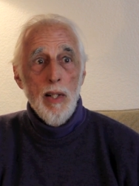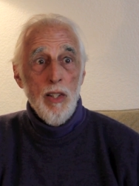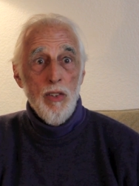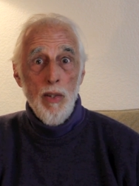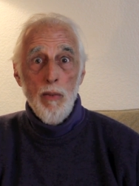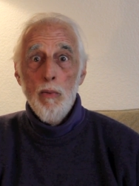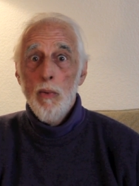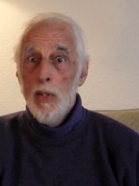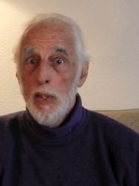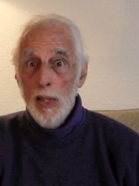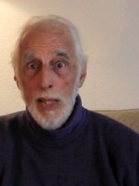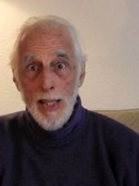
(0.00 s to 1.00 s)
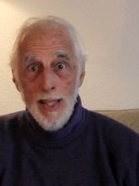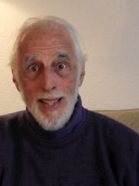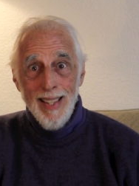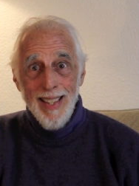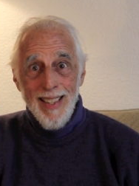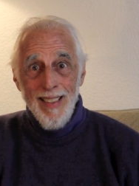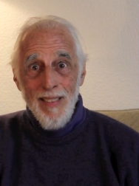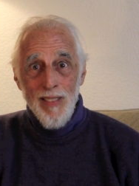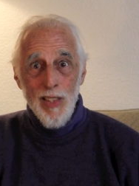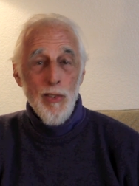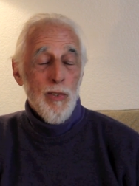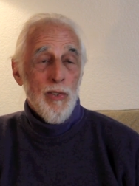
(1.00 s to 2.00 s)
And I said, "Really?"
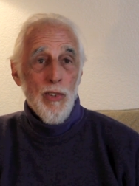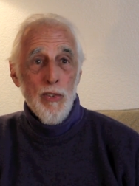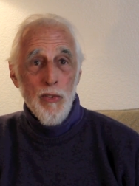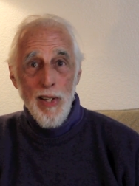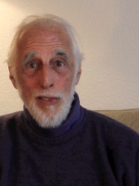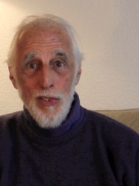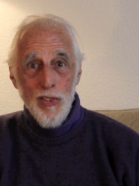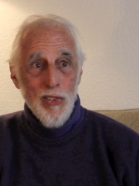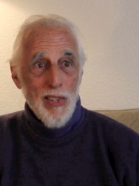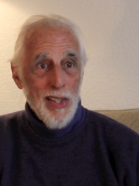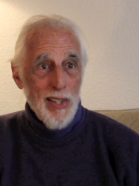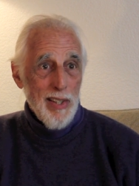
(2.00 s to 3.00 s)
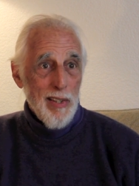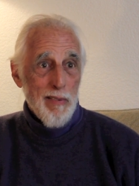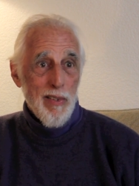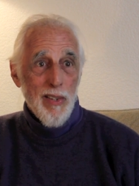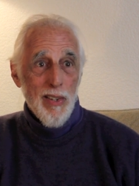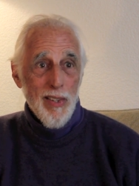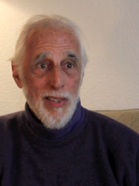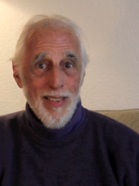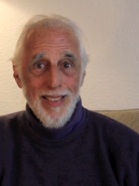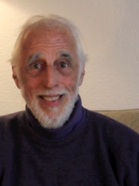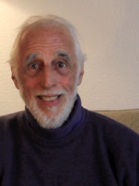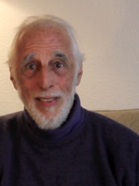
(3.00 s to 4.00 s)
This is the strangest thing I'd ever
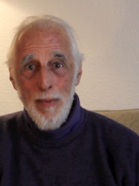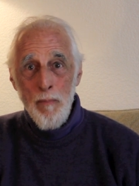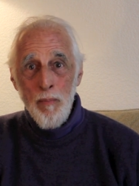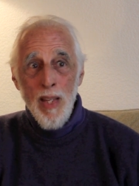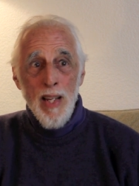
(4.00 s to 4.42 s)
heard, you know.